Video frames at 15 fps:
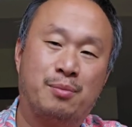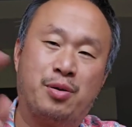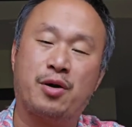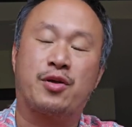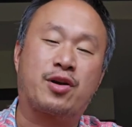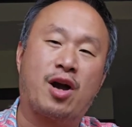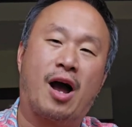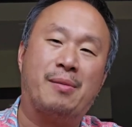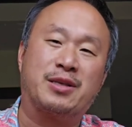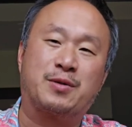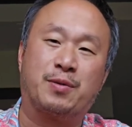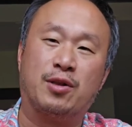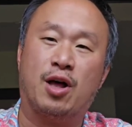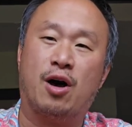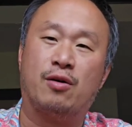put in the comments
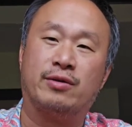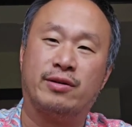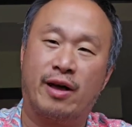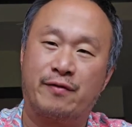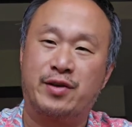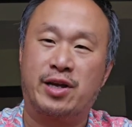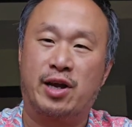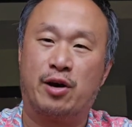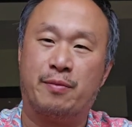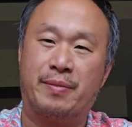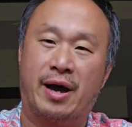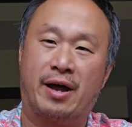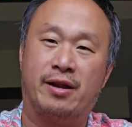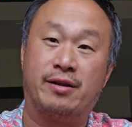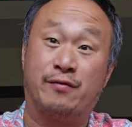below. Love to hear
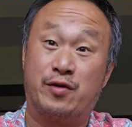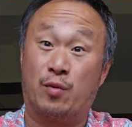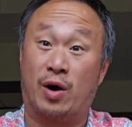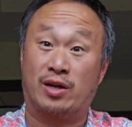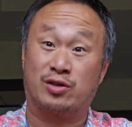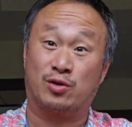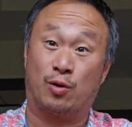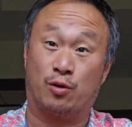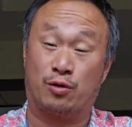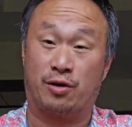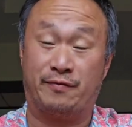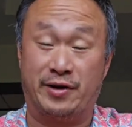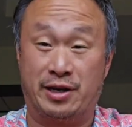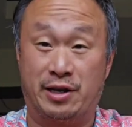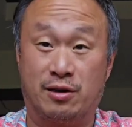about it. If you watch the
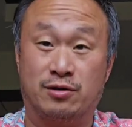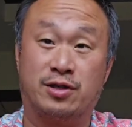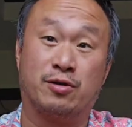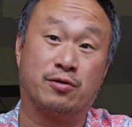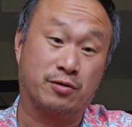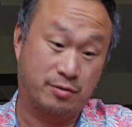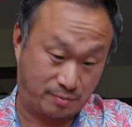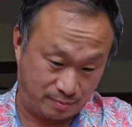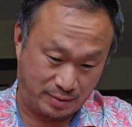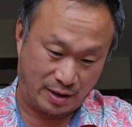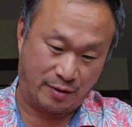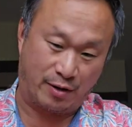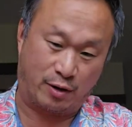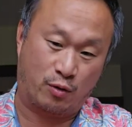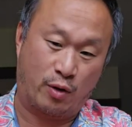older videos, he'll be
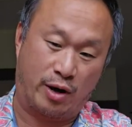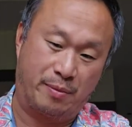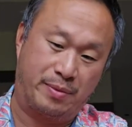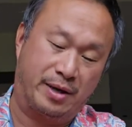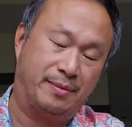in there quite a